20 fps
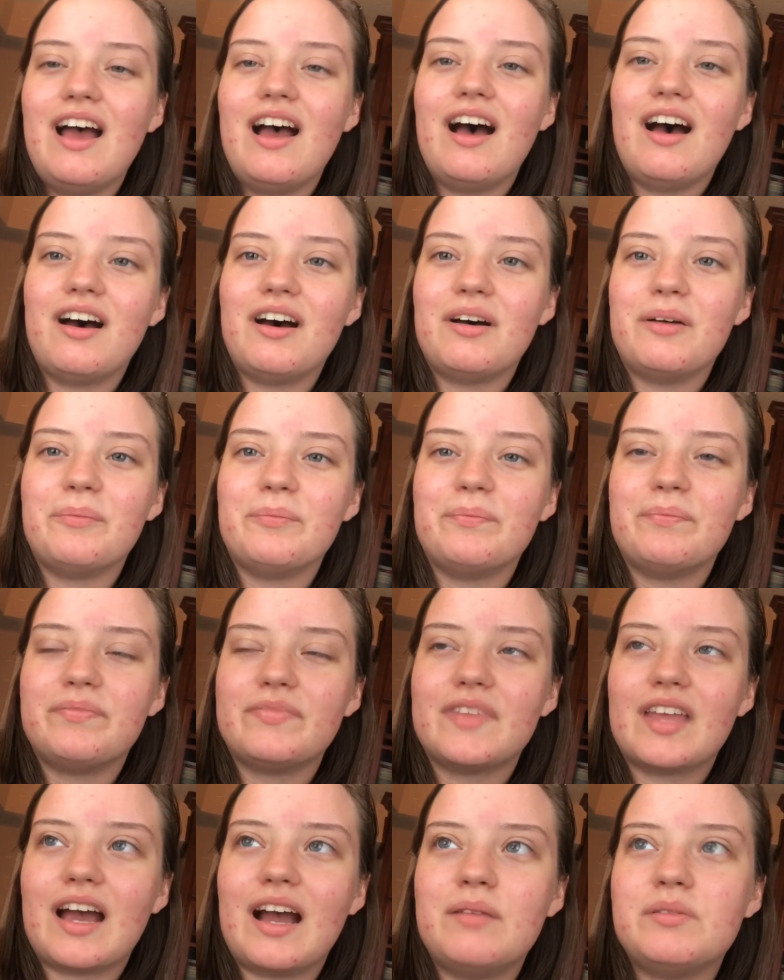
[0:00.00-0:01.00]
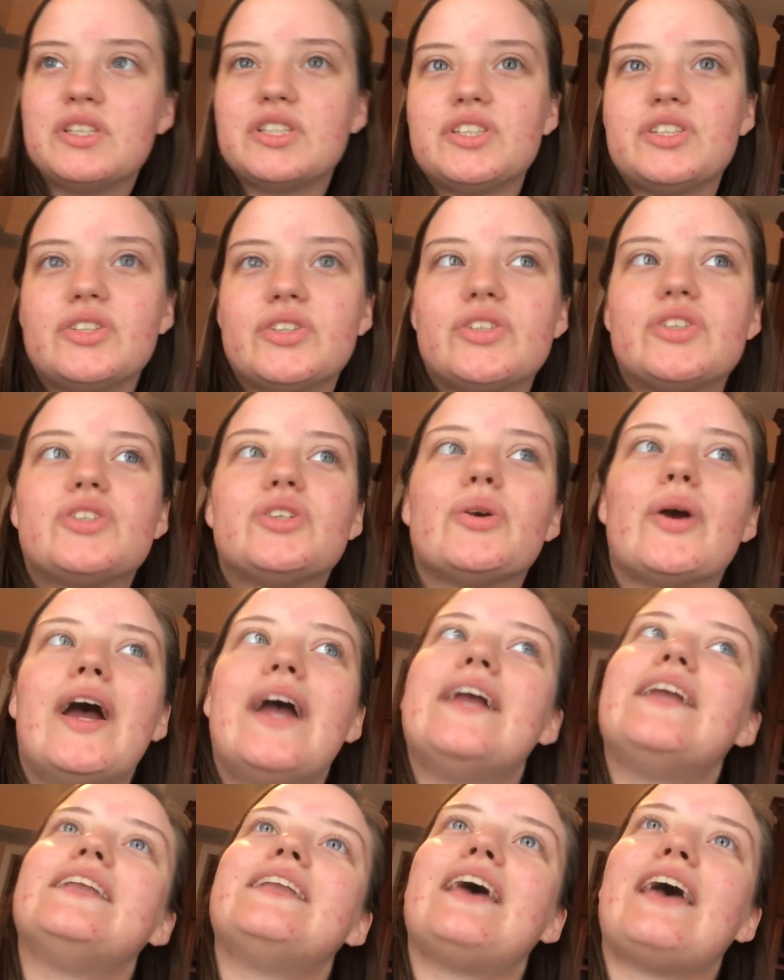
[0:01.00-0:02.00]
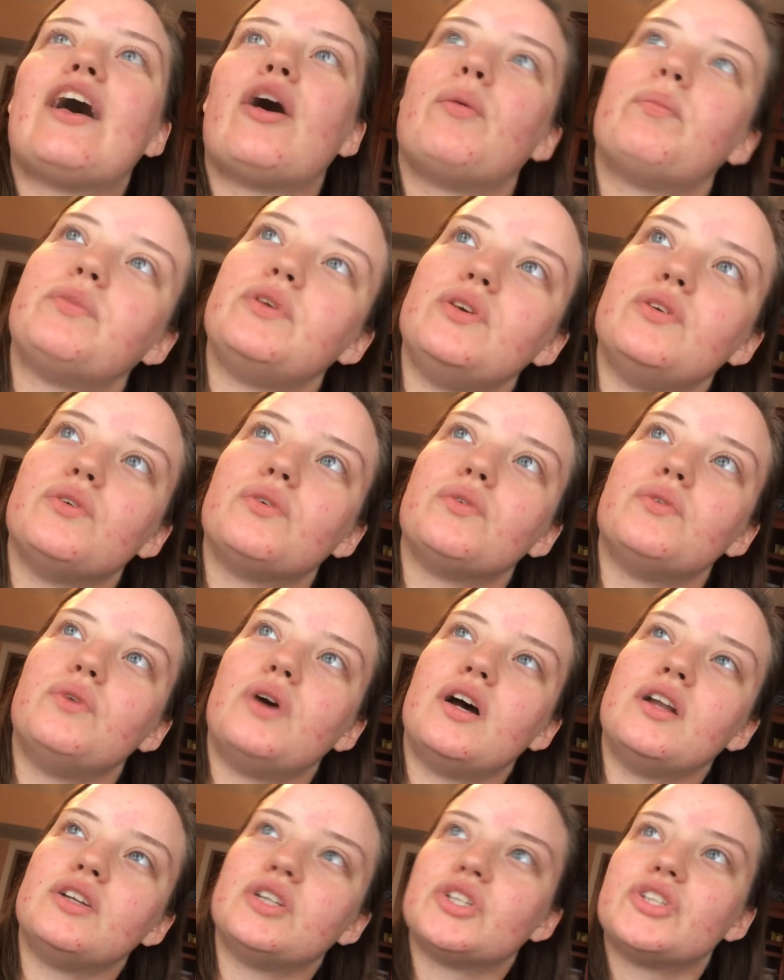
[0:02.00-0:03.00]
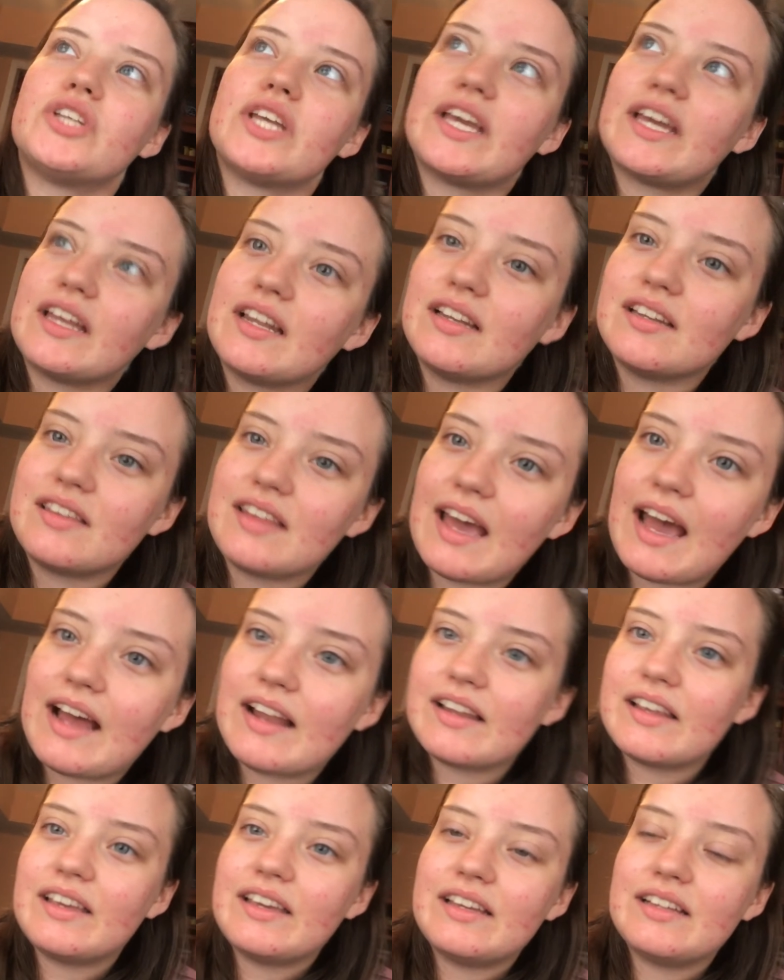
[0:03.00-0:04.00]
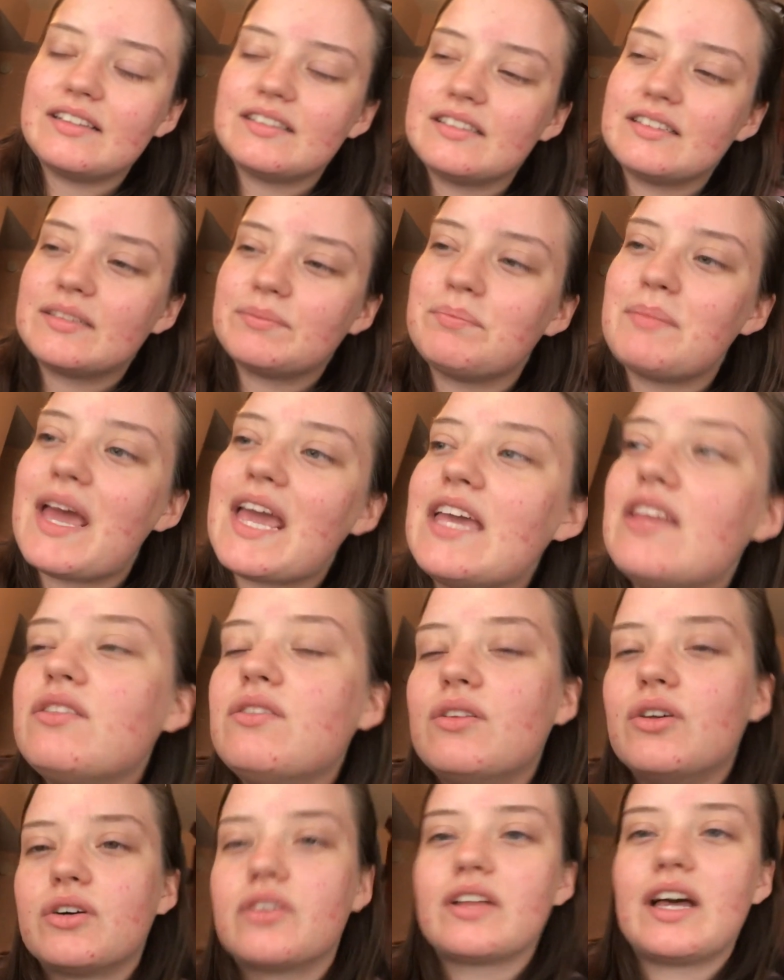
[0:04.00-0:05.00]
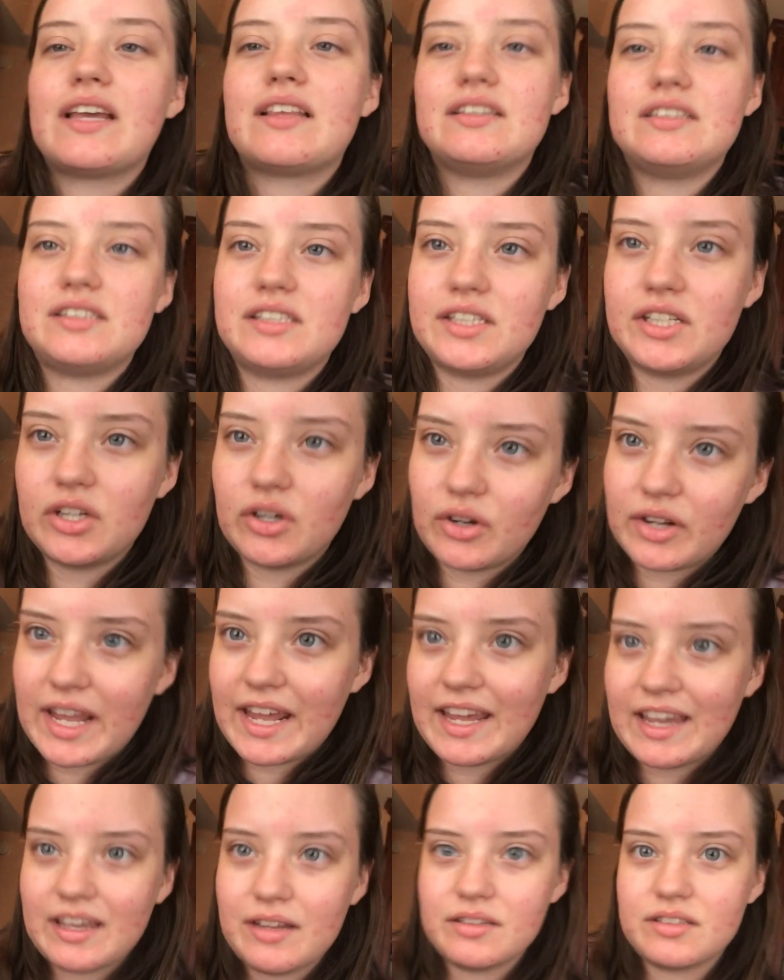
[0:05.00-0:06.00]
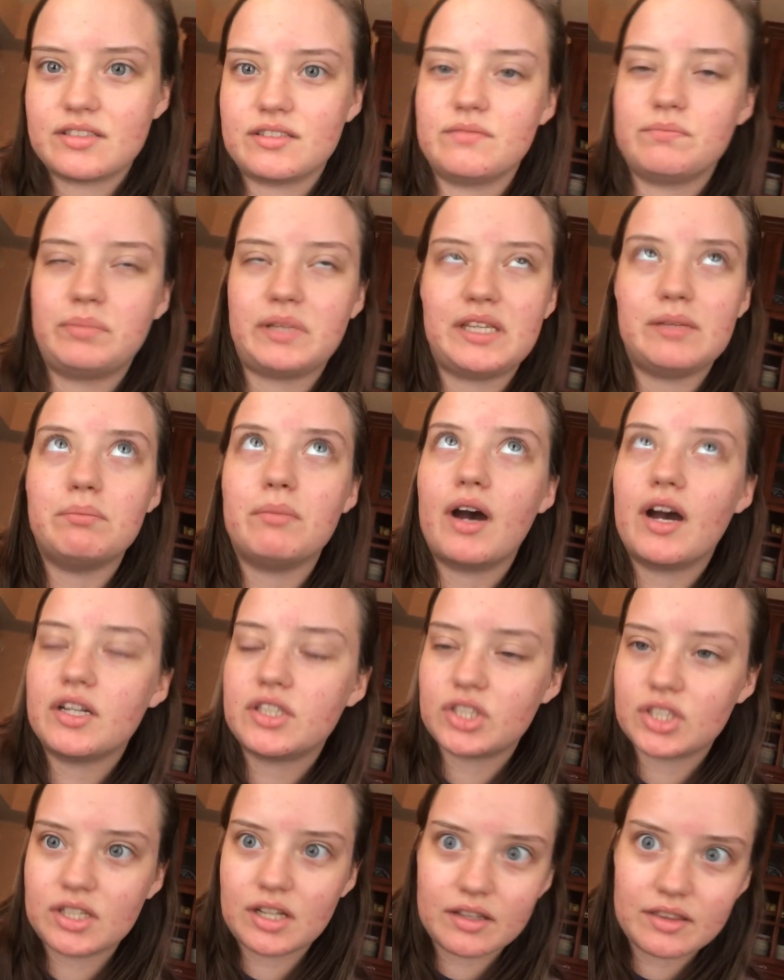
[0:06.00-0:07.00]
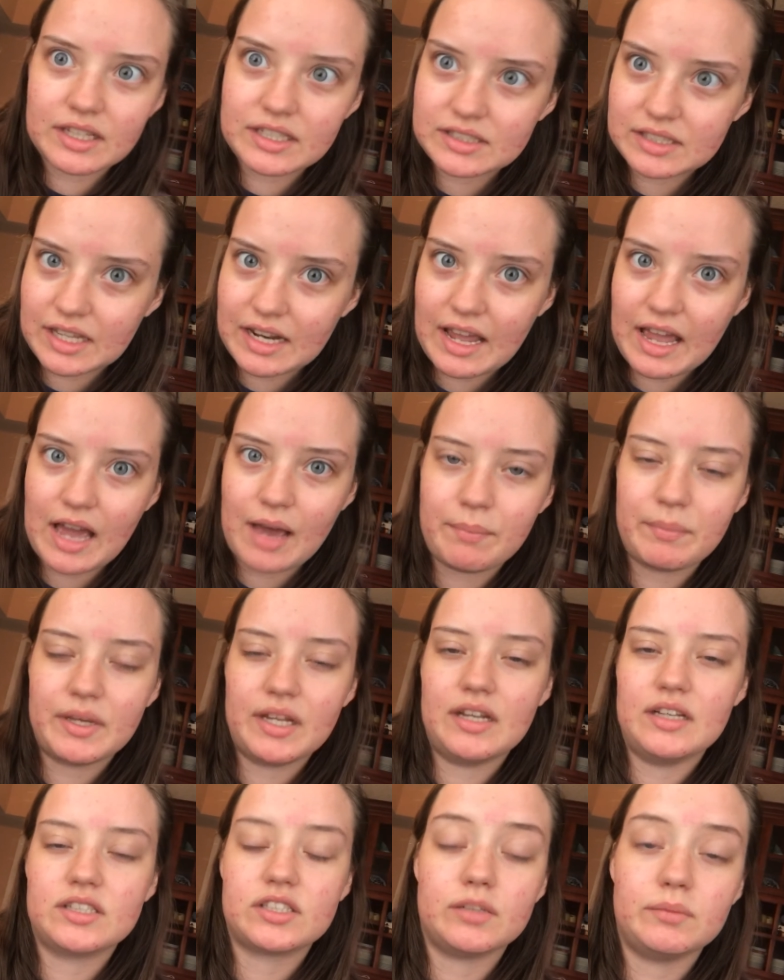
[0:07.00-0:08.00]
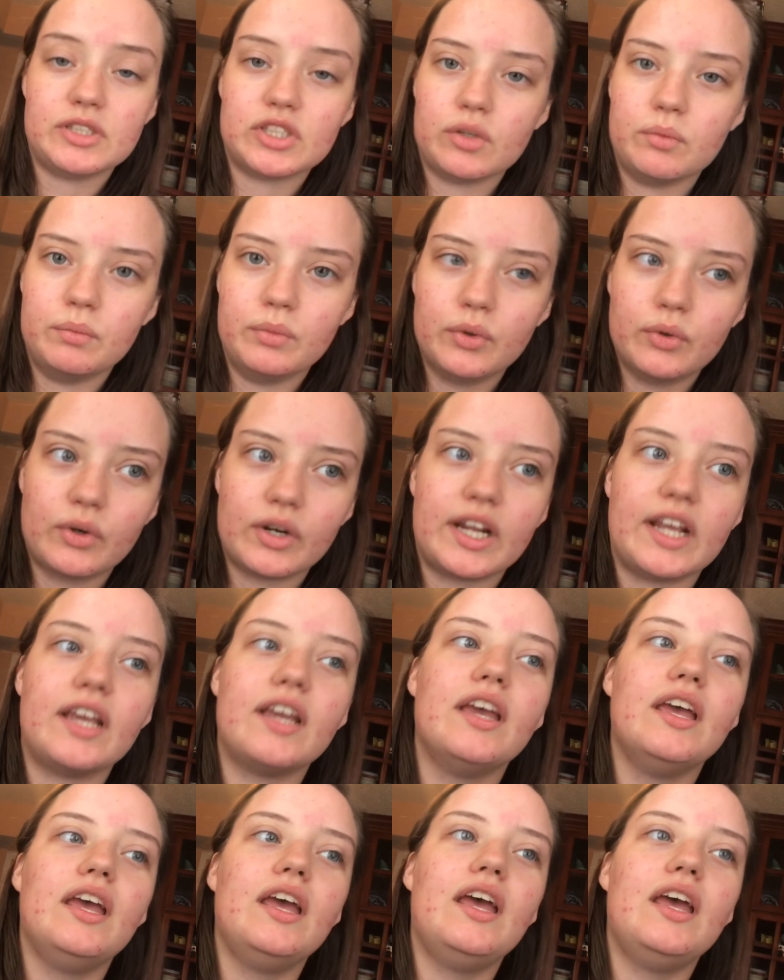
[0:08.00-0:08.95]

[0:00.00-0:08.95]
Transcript: I'm just trying to help you understand that it may look like this year can't be much and nothing's gonna happen, it's gonna be so boring,